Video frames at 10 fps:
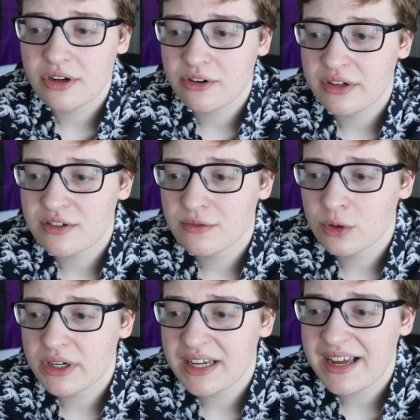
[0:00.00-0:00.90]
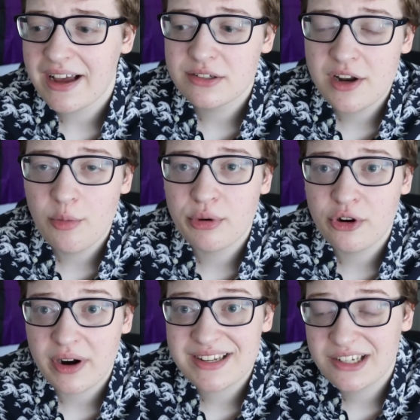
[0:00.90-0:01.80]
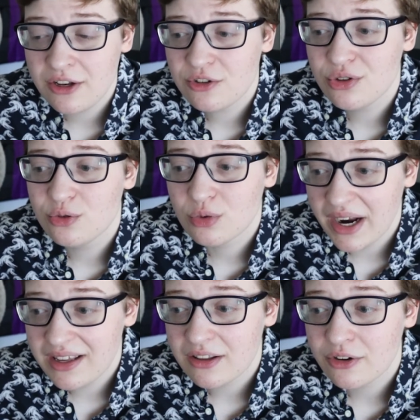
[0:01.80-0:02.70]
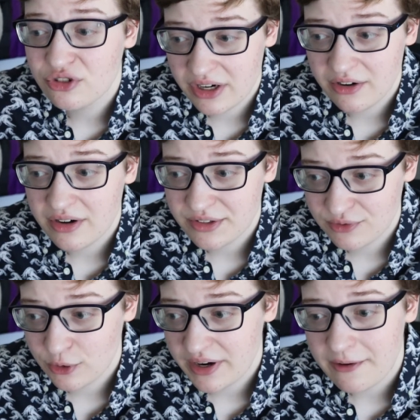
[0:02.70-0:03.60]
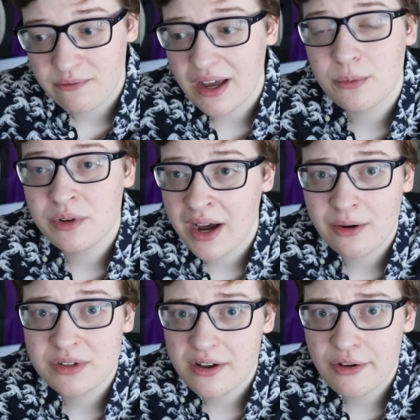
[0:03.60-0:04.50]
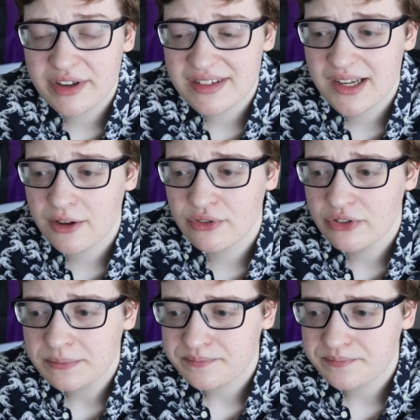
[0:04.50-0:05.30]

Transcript: gender dysphoria has now progressed into regular gender dysphoria that will not resolve itself.